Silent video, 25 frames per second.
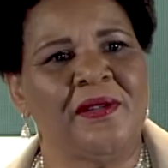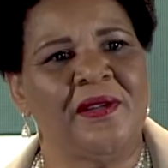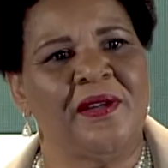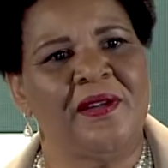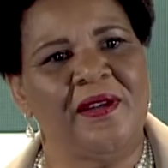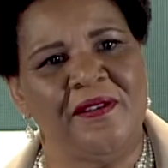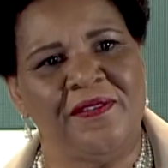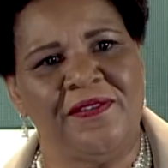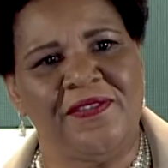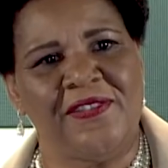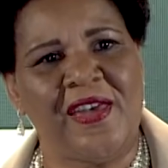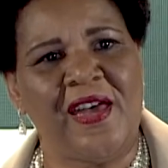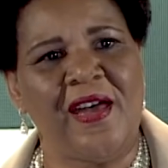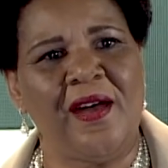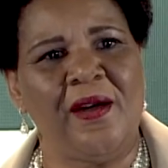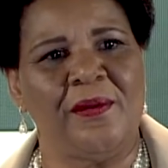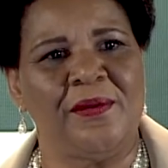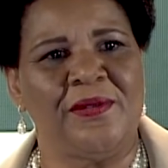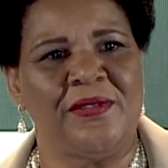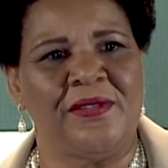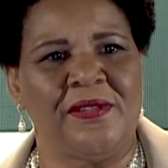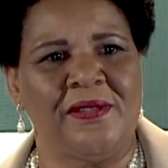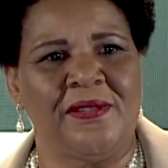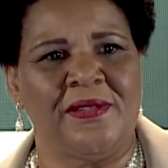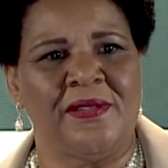of
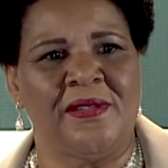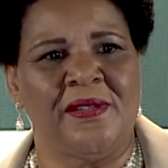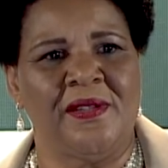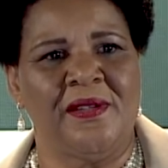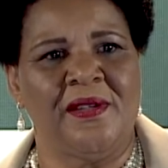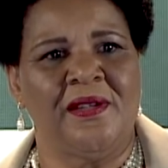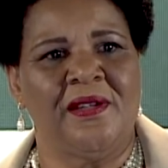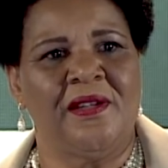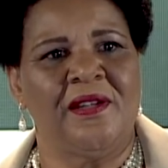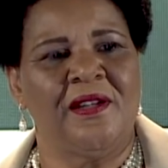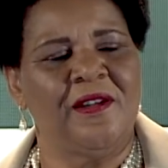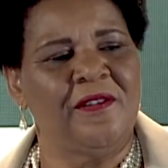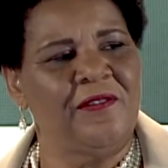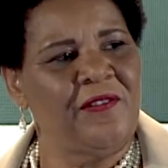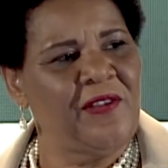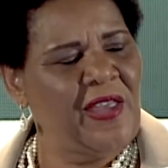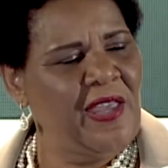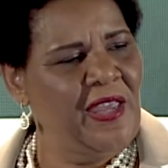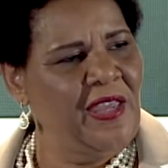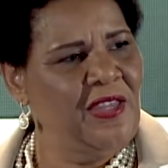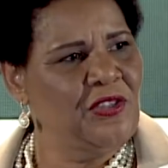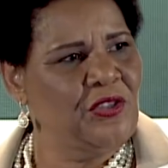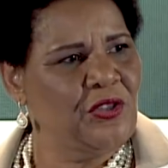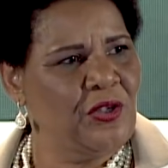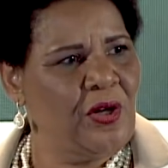thousands of
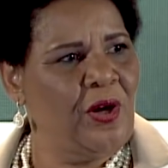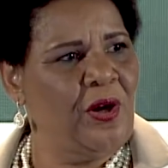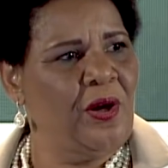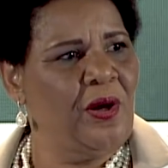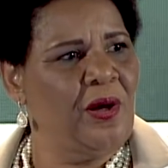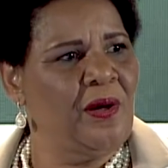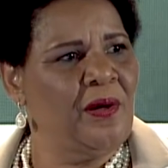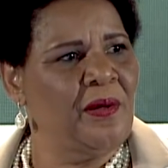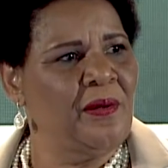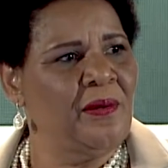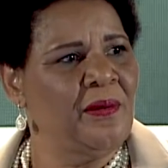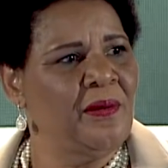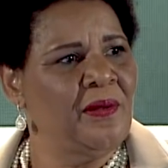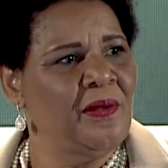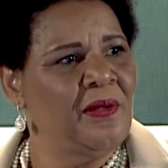HR